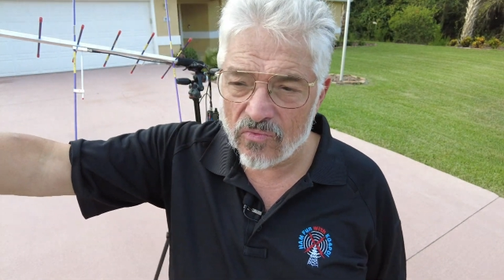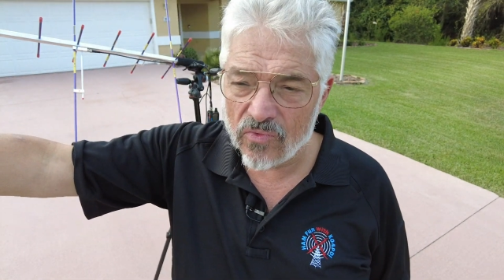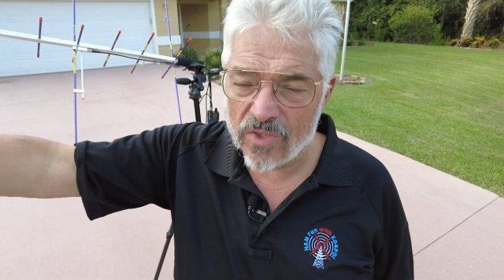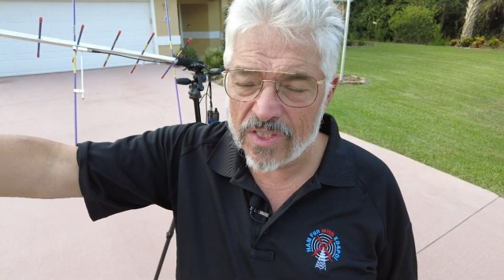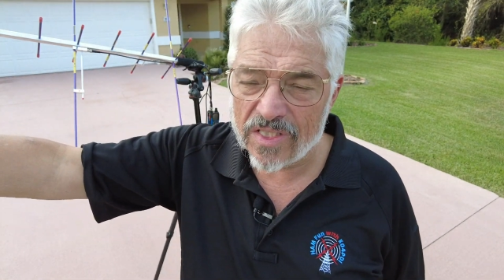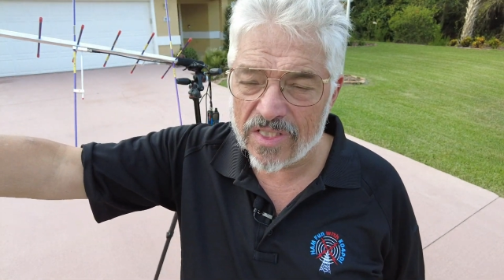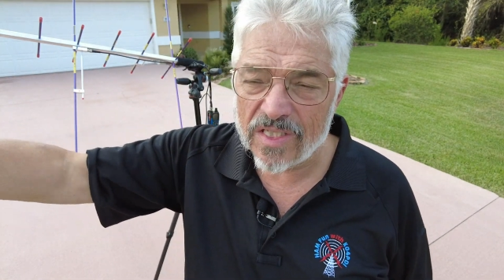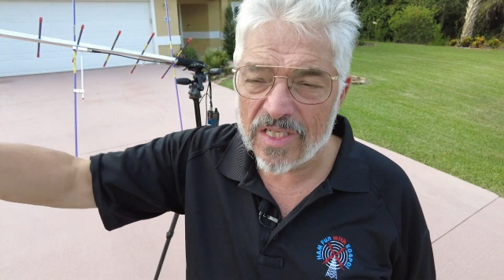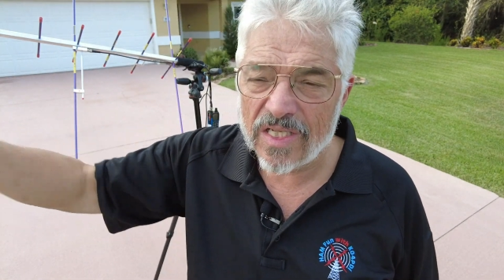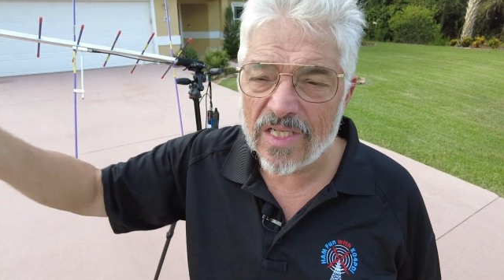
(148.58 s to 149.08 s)

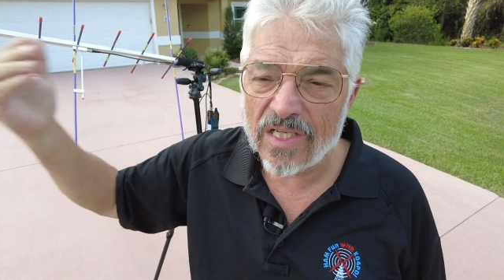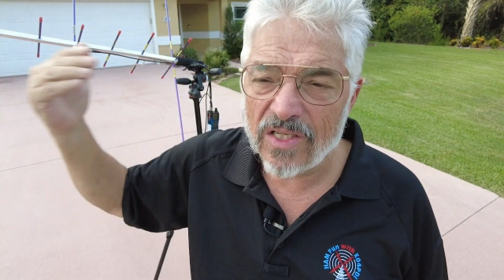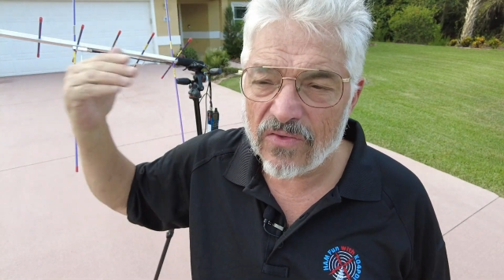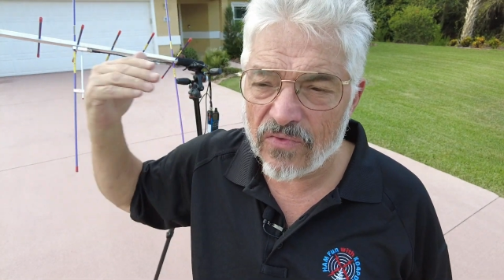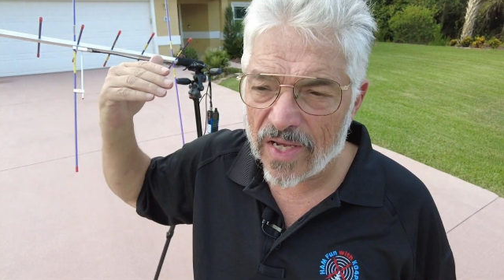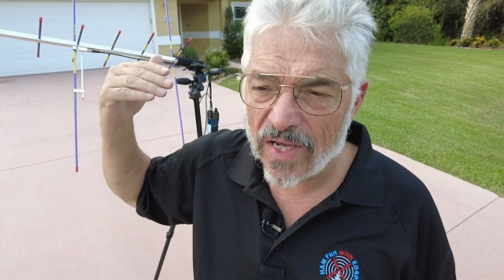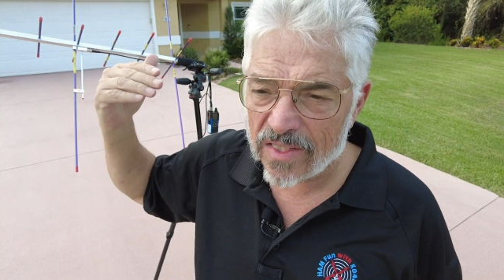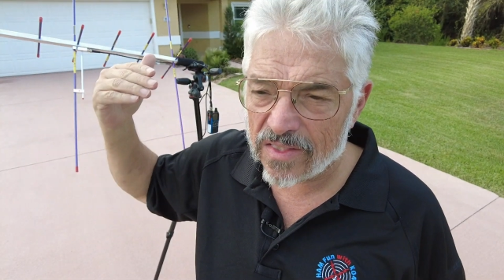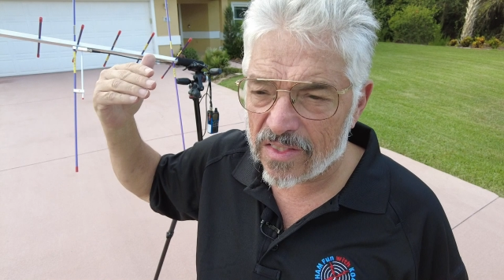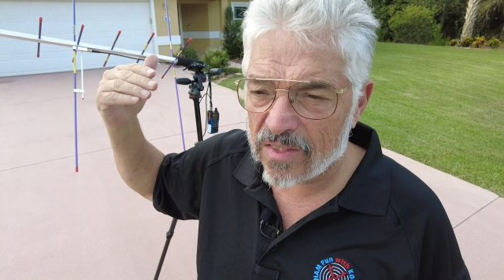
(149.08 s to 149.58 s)

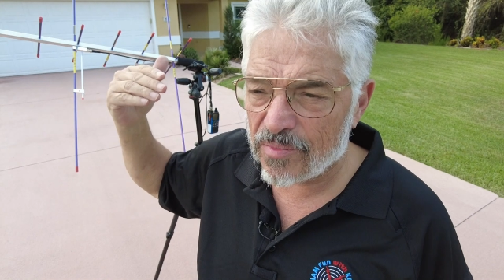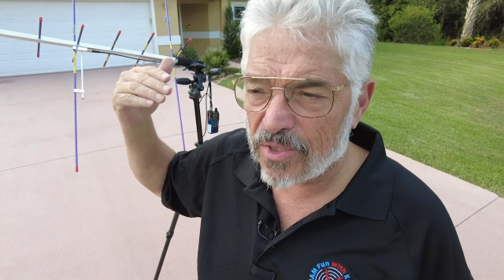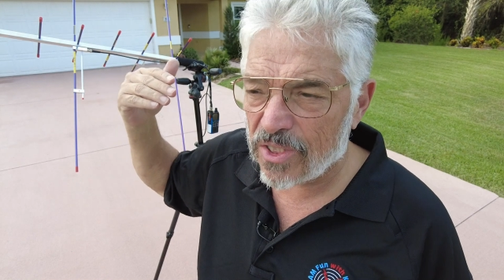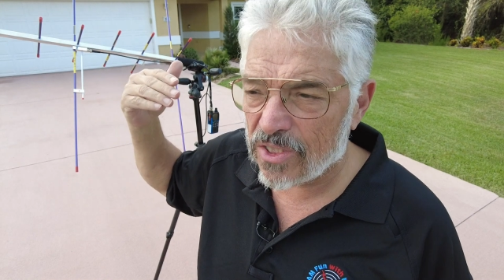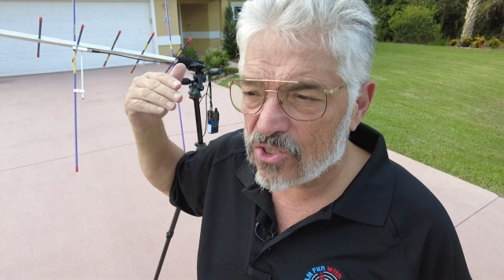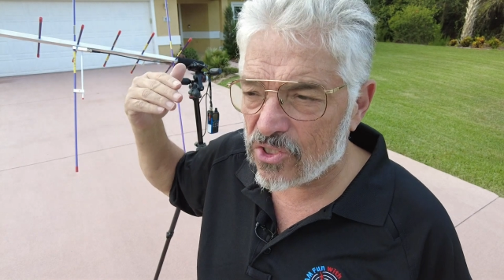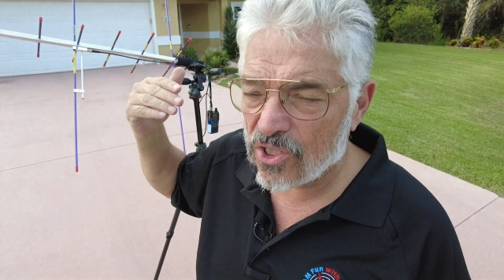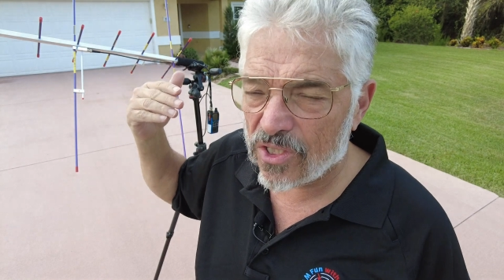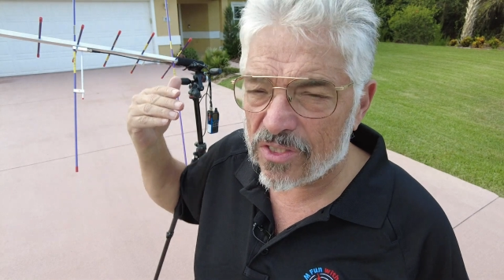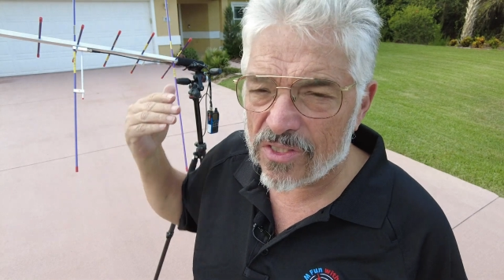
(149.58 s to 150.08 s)
receive has to be
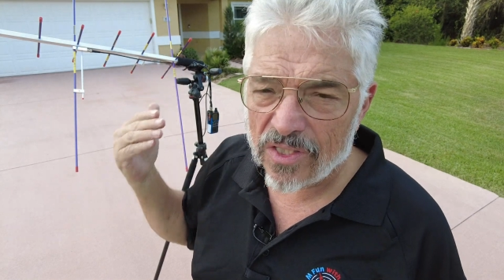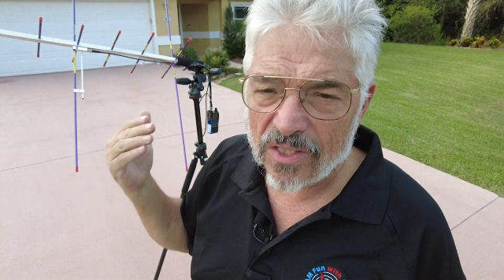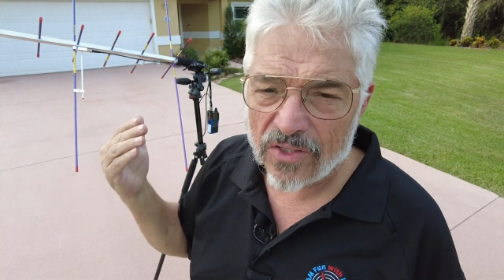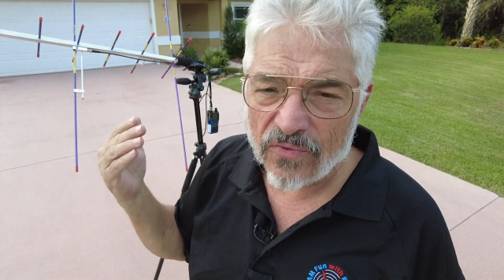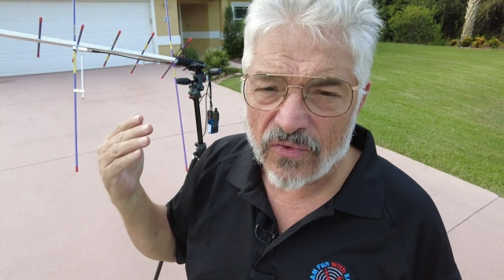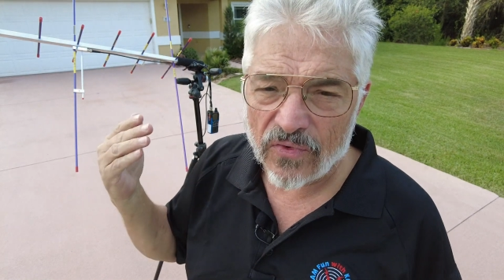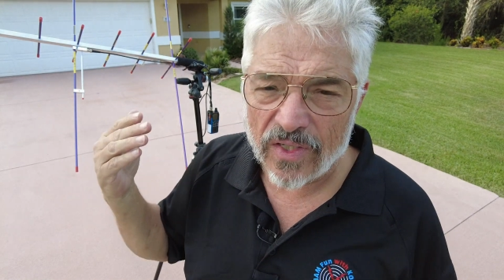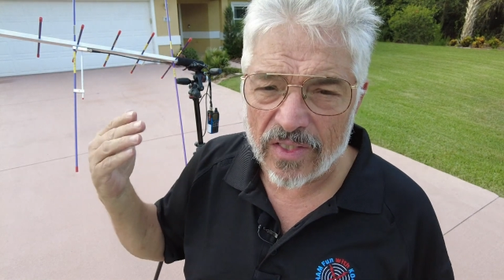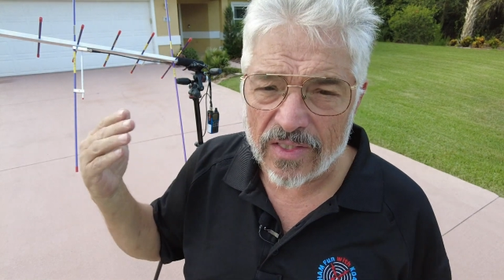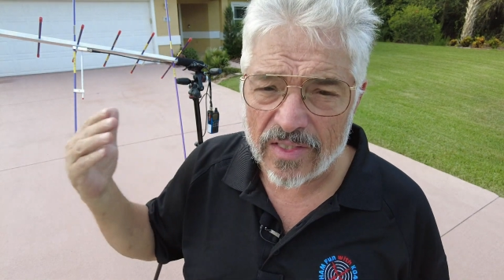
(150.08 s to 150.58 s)

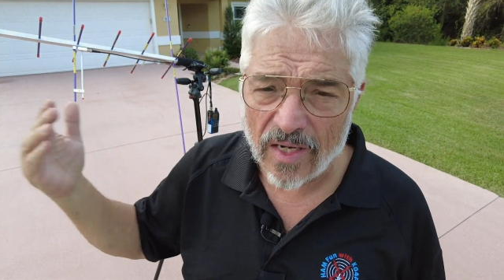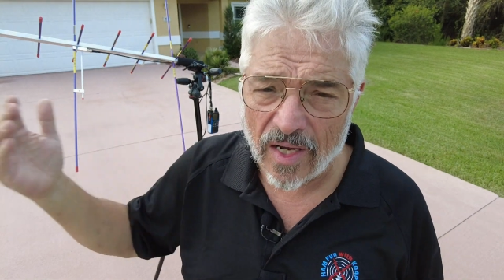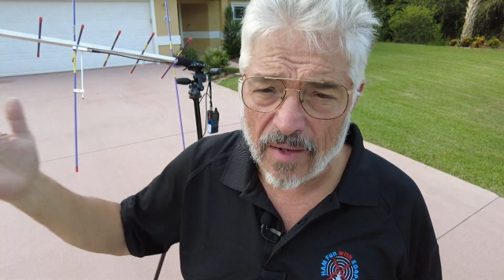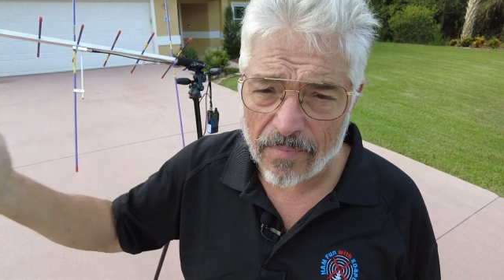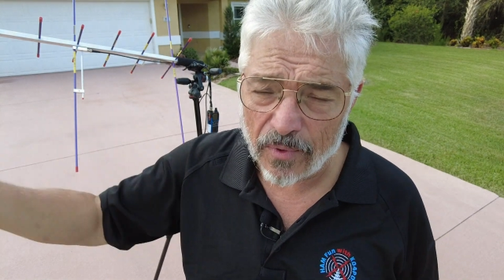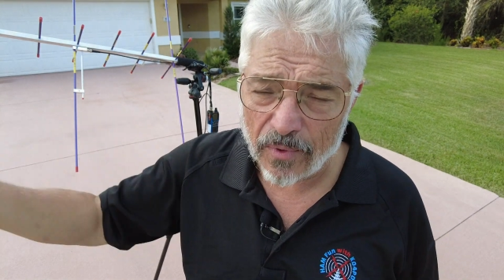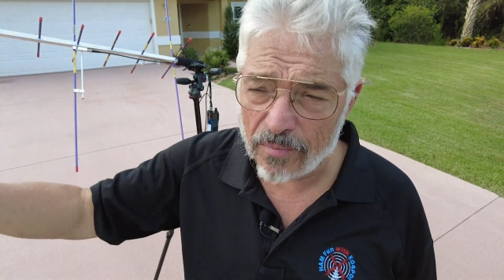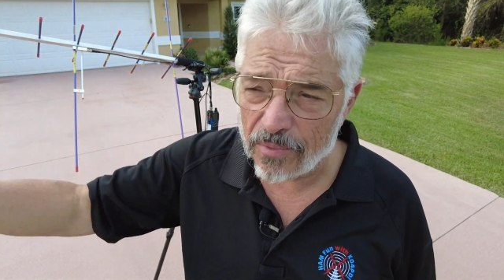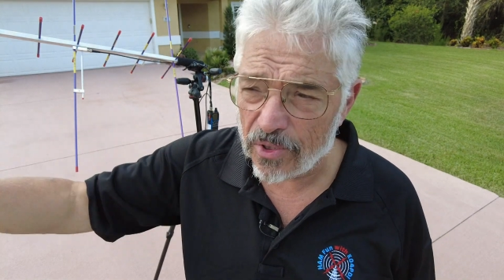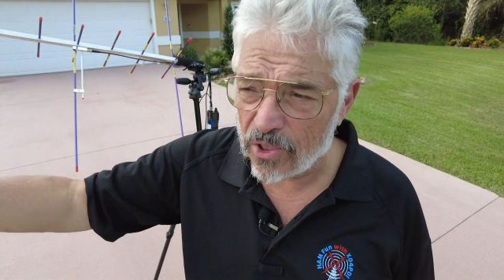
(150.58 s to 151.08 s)
adjusted for the
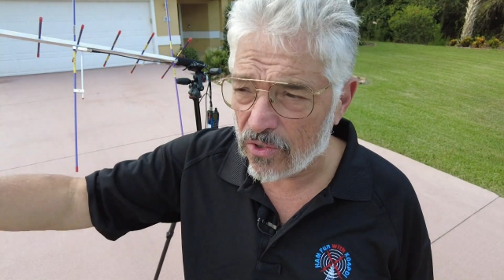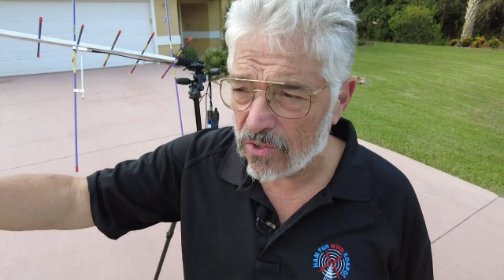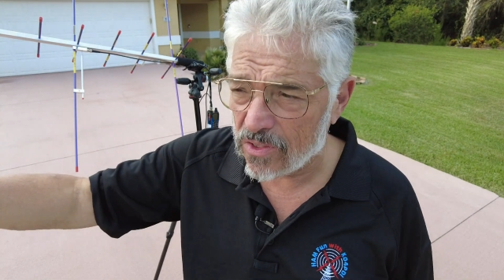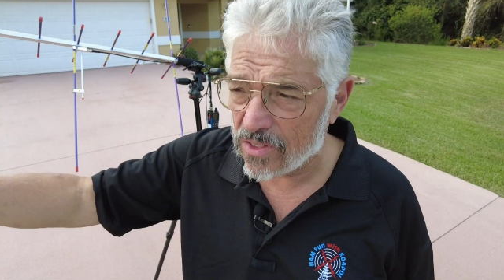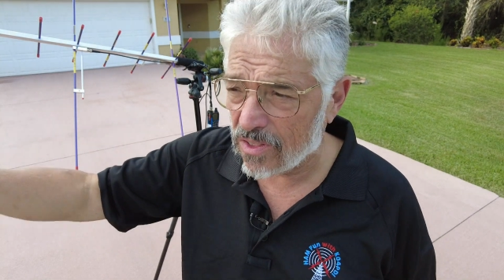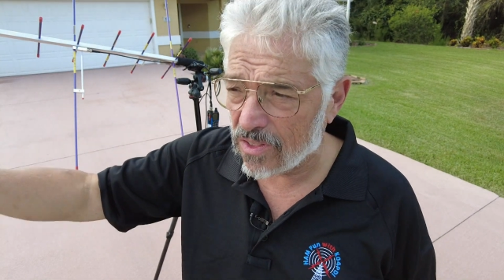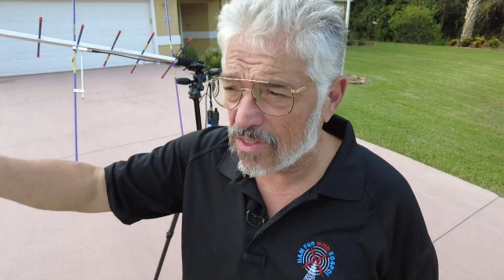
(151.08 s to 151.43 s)
Doppler because